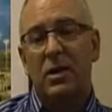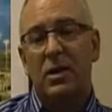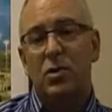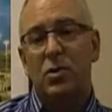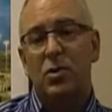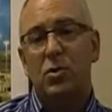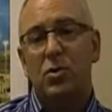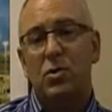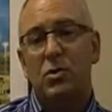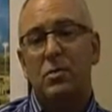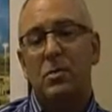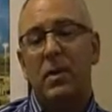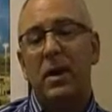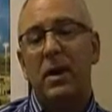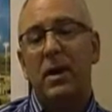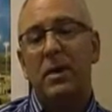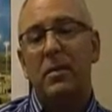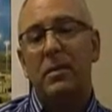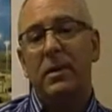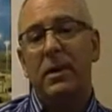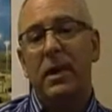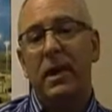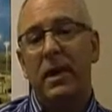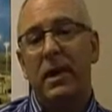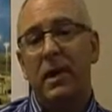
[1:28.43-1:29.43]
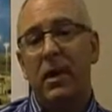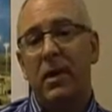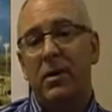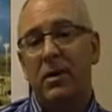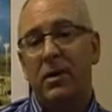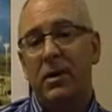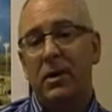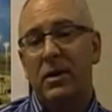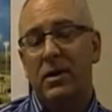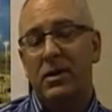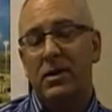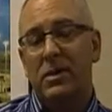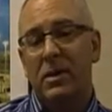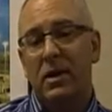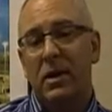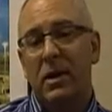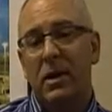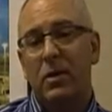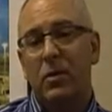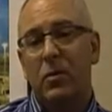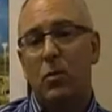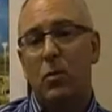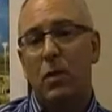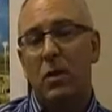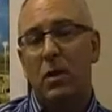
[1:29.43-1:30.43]
choose Miami-Dade County as a
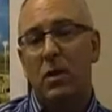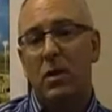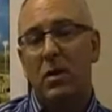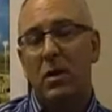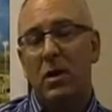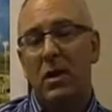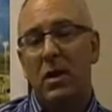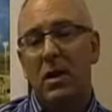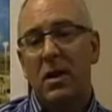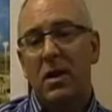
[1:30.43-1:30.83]
headquarters